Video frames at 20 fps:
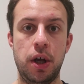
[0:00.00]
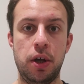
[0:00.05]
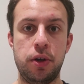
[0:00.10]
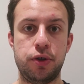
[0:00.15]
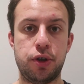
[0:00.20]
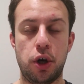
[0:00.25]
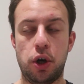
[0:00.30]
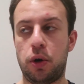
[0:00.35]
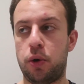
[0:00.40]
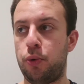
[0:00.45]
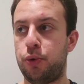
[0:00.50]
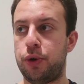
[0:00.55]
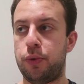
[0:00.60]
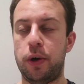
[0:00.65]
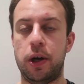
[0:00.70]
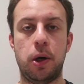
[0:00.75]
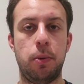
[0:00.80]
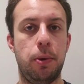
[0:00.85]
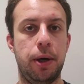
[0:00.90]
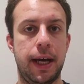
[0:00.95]
So Claudia
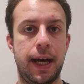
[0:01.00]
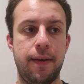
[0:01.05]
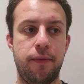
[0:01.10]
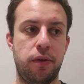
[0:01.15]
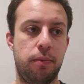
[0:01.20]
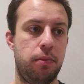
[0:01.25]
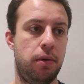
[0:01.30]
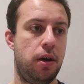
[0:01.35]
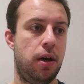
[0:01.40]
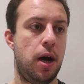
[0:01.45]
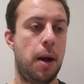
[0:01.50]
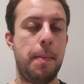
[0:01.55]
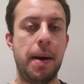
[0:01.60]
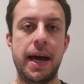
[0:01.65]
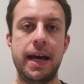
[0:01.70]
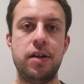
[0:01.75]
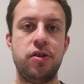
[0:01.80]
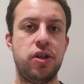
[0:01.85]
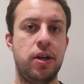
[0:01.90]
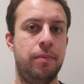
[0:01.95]
Winkleman gave them a
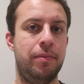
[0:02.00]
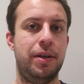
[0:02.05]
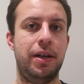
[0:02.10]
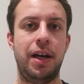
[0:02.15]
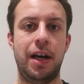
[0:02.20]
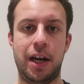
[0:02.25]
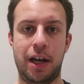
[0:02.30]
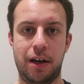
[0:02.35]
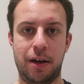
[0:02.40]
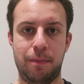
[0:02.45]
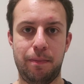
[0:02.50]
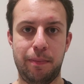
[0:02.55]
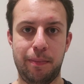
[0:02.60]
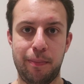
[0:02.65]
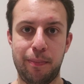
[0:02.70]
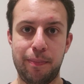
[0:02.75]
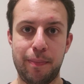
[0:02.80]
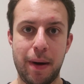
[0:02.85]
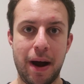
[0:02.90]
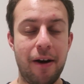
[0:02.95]
page number and a
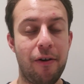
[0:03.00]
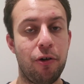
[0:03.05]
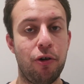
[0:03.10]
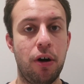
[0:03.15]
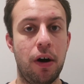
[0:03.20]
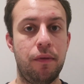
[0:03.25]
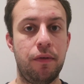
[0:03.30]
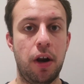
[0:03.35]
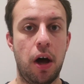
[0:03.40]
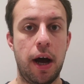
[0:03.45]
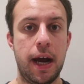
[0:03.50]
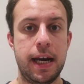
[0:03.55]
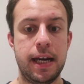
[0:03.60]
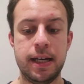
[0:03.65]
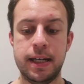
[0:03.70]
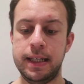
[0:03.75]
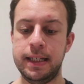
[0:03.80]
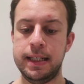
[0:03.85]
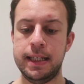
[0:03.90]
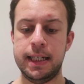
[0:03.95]
paragraph line,